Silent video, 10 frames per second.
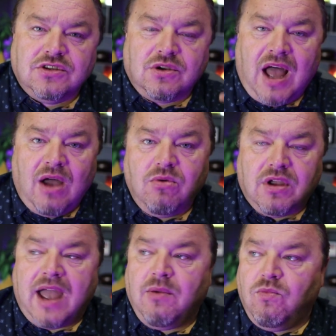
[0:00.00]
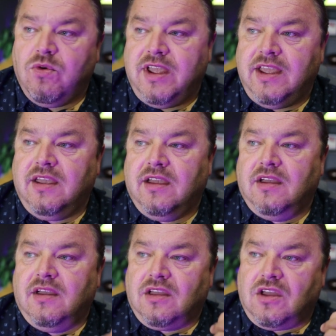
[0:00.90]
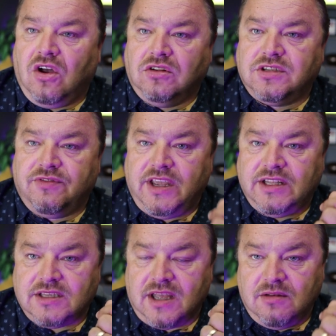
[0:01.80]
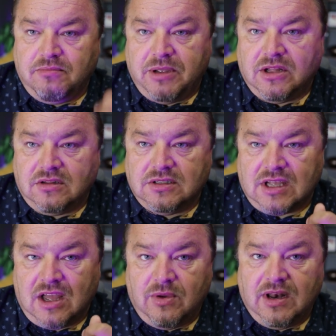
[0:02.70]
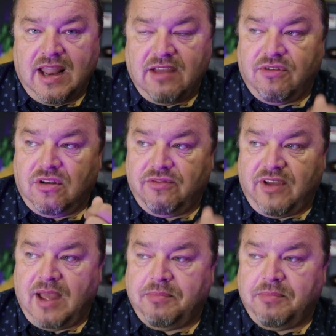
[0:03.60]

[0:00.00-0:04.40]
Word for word: So how can we cultivate and build our level of